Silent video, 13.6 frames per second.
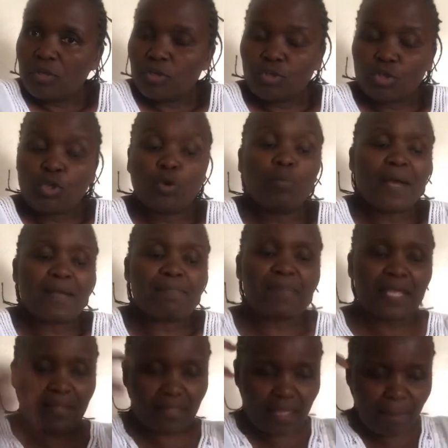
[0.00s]
human
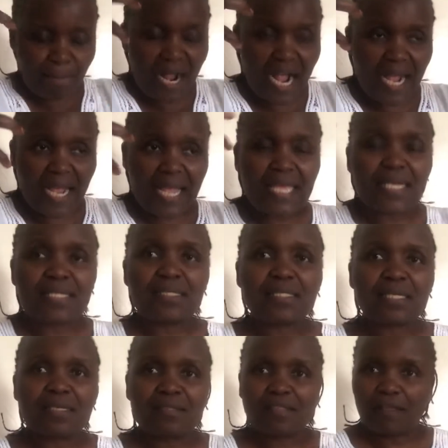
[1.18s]
being, the mind,
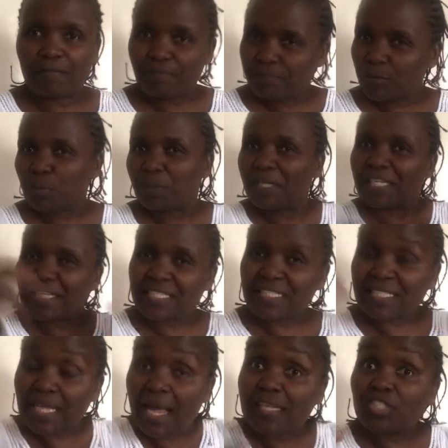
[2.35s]
the
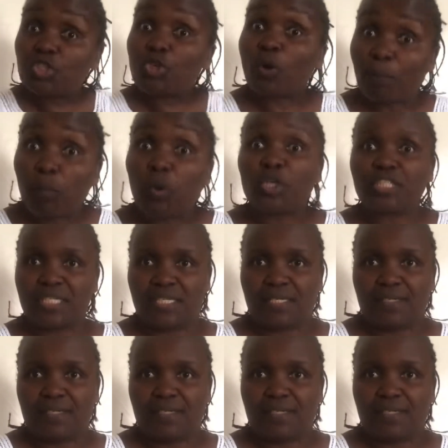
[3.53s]
spirit, and your body.